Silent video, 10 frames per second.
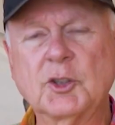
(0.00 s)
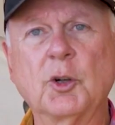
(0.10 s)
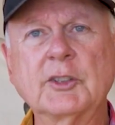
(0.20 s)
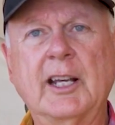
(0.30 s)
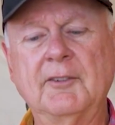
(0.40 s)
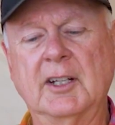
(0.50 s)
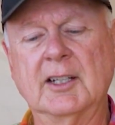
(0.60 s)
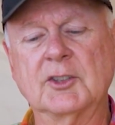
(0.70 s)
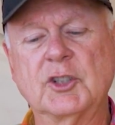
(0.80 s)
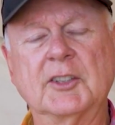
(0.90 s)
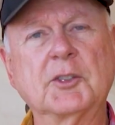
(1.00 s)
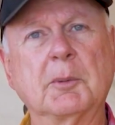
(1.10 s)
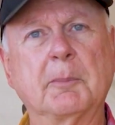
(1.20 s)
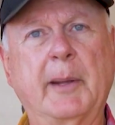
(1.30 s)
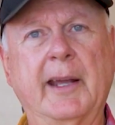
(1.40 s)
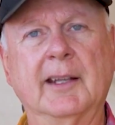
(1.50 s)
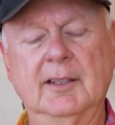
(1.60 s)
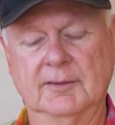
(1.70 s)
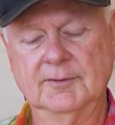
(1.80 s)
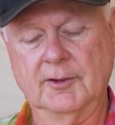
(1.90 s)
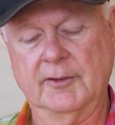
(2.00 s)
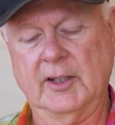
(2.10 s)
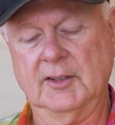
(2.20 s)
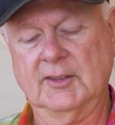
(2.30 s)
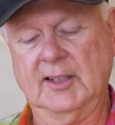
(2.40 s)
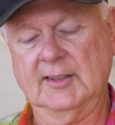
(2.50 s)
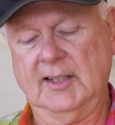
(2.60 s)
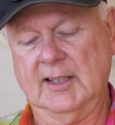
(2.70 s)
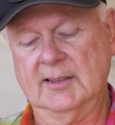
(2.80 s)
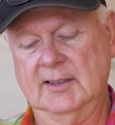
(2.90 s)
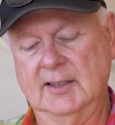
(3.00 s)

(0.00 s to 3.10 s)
of course, having an adjustable band for various size heads,